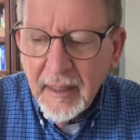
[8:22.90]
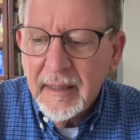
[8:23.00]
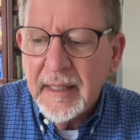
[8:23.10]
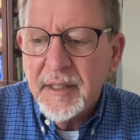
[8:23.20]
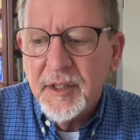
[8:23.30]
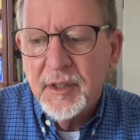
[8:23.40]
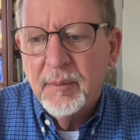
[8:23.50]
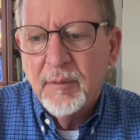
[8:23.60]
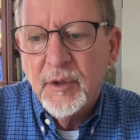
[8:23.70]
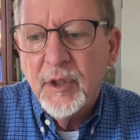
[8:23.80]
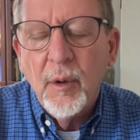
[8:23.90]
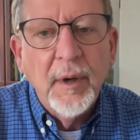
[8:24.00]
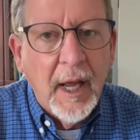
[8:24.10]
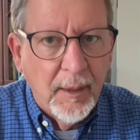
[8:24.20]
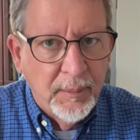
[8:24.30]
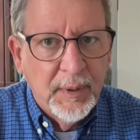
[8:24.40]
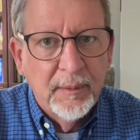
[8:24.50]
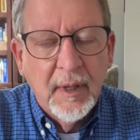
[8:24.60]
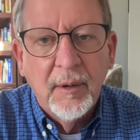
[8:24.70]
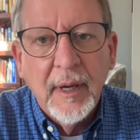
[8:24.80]
This showed up
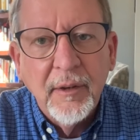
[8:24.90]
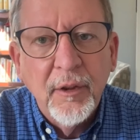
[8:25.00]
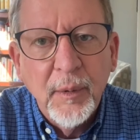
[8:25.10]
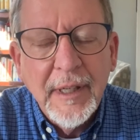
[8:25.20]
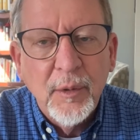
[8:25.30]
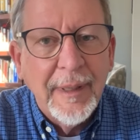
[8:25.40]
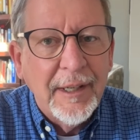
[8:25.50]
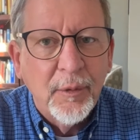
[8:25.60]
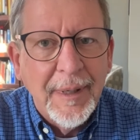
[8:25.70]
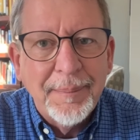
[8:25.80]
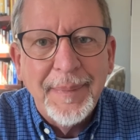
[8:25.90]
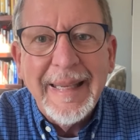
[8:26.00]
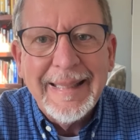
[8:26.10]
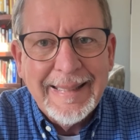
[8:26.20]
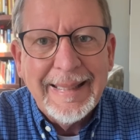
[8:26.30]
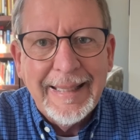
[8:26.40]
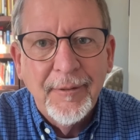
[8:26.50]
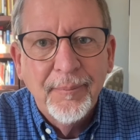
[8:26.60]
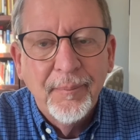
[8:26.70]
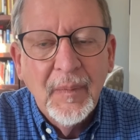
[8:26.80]
around 323 BC.
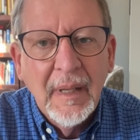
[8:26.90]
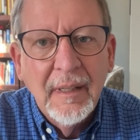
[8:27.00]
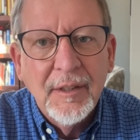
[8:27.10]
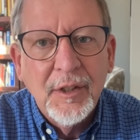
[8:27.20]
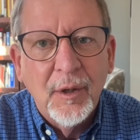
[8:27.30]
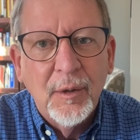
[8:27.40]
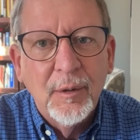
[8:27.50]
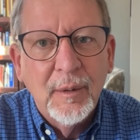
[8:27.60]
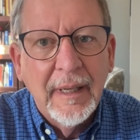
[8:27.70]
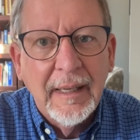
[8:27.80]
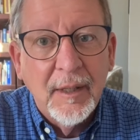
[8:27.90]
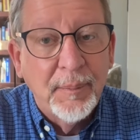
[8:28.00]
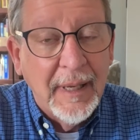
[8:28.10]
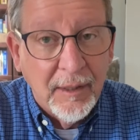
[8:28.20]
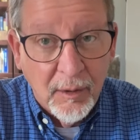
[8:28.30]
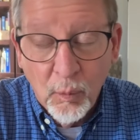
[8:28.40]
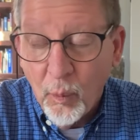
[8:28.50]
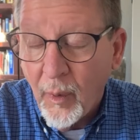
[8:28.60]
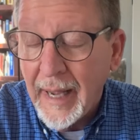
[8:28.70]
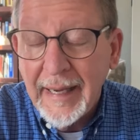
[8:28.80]
So it had been
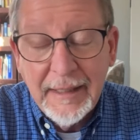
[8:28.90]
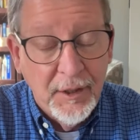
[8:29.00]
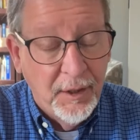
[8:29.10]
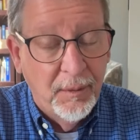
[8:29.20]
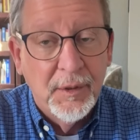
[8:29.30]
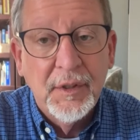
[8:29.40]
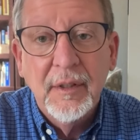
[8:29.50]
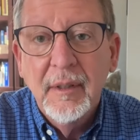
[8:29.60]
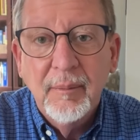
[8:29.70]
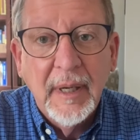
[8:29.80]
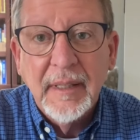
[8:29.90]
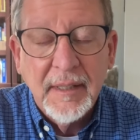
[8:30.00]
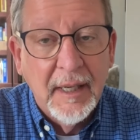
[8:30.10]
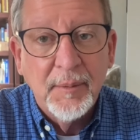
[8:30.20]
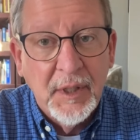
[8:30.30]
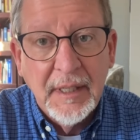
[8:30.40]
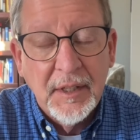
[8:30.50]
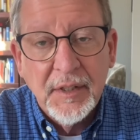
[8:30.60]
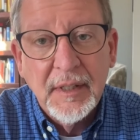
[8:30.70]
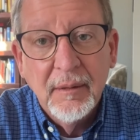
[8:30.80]
in wide use by the time
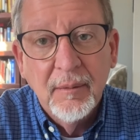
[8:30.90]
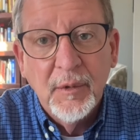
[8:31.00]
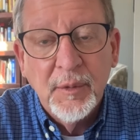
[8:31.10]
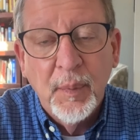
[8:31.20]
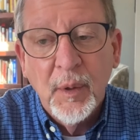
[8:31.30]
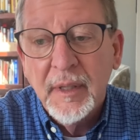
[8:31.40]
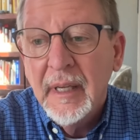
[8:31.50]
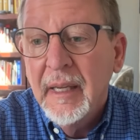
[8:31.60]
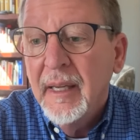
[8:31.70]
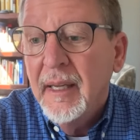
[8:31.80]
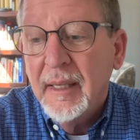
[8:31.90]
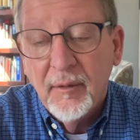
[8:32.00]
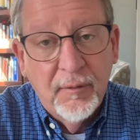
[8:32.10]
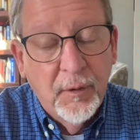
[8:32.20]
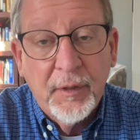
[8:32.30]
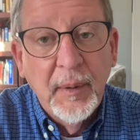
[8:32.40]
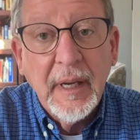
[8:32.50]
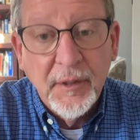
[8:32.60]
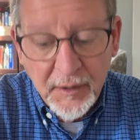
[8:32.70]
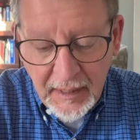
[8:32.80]
Jesus was born eh, for
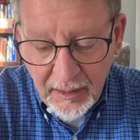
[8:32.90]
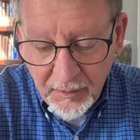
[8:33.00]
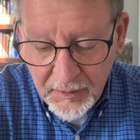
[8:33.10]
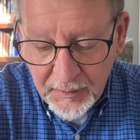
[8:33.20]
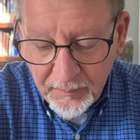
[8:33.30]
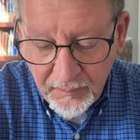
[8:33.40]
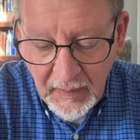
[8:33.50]
300 years.